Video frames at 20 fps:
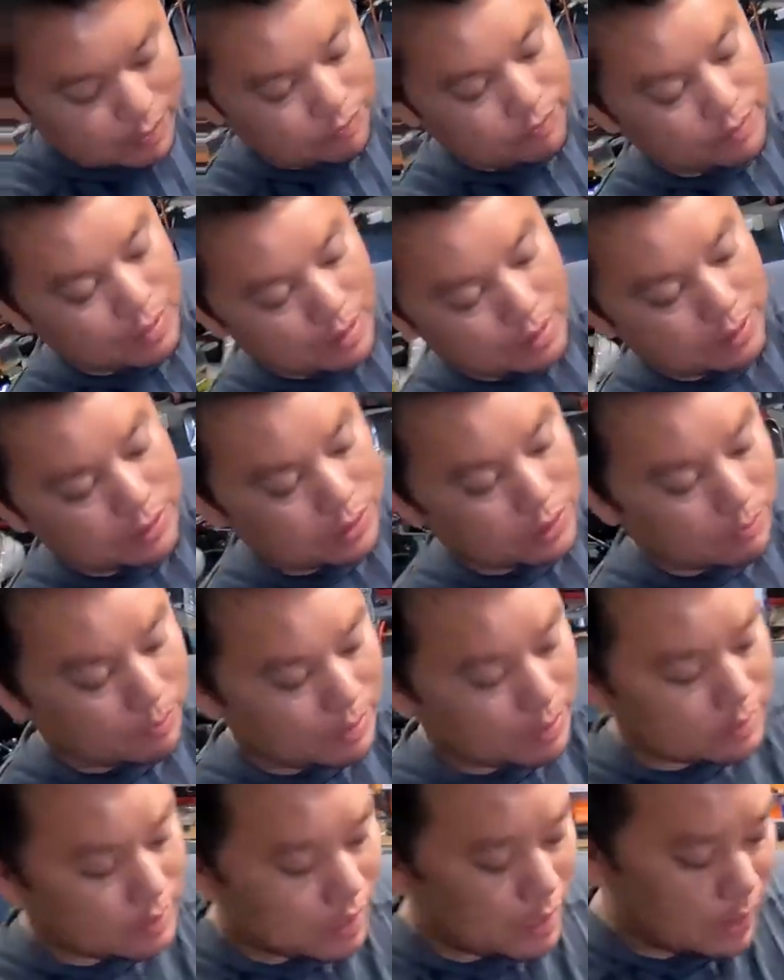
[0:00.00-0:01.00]
we've done it so
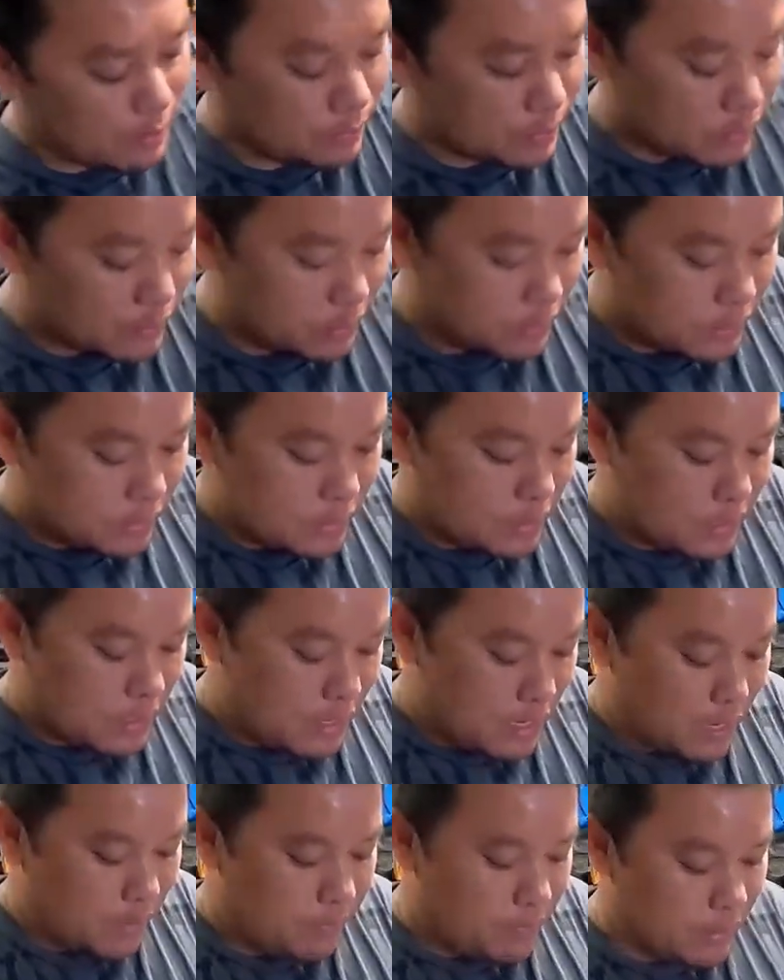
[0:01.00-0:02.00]
many times,
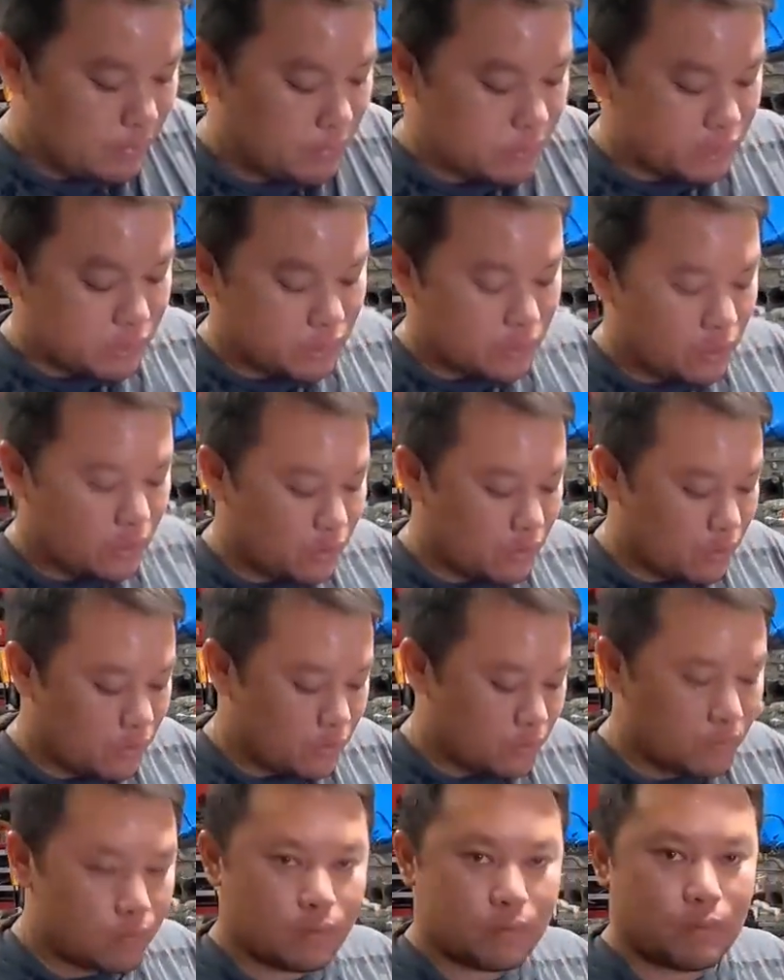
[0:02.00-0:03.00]
I pretty much
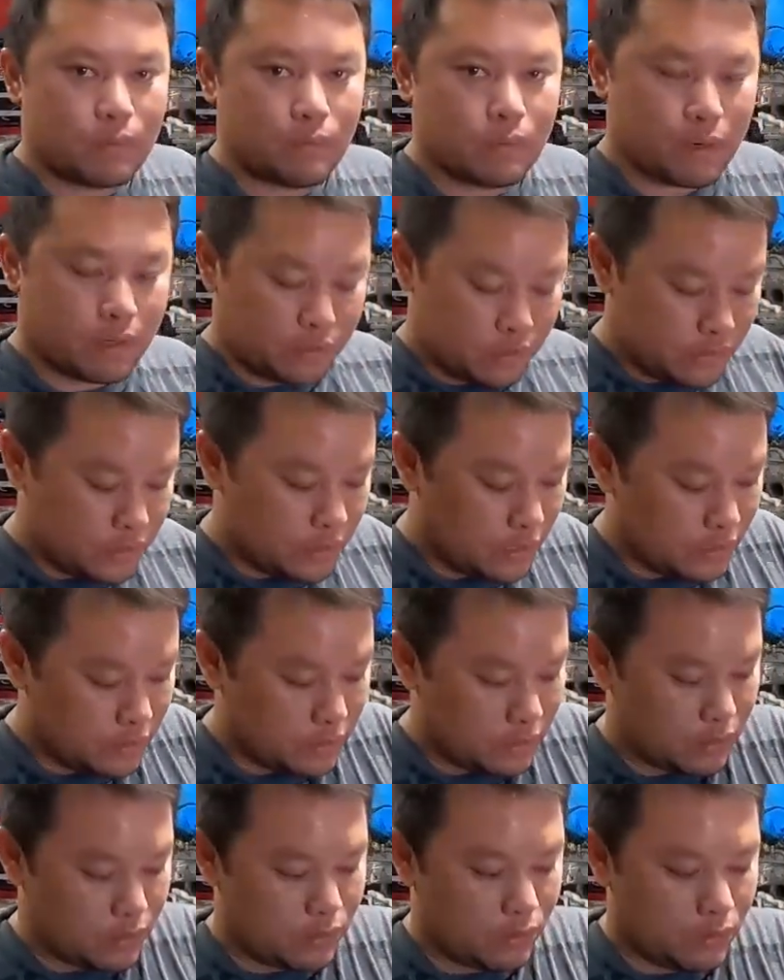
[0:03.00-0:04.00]
know where to
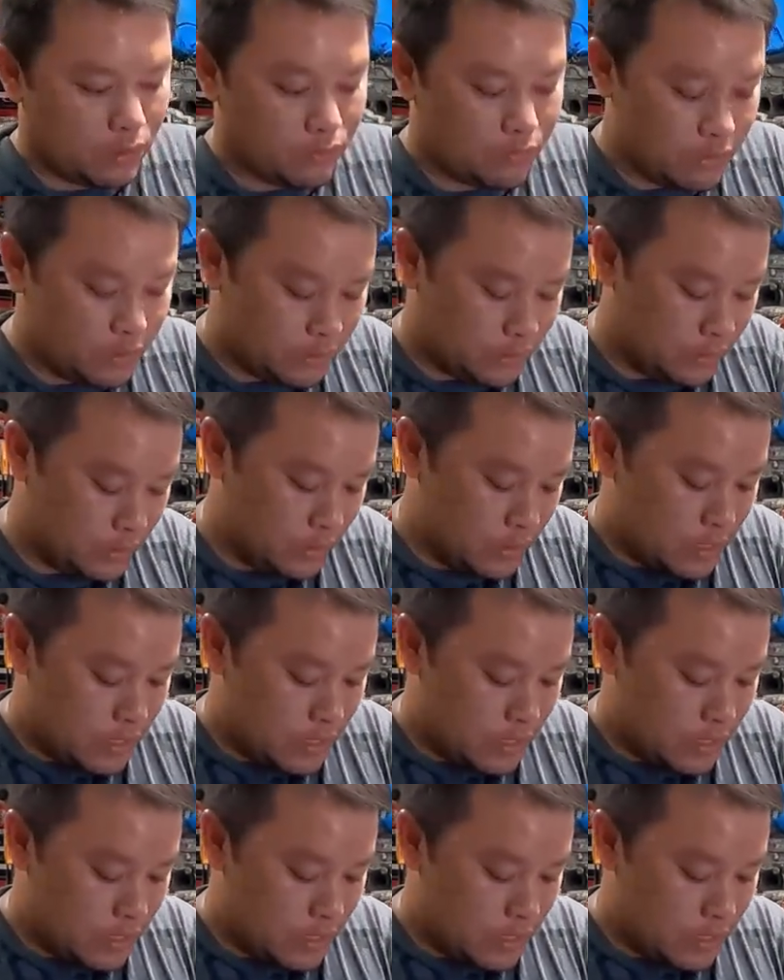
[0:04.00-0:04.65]
set the coilovers.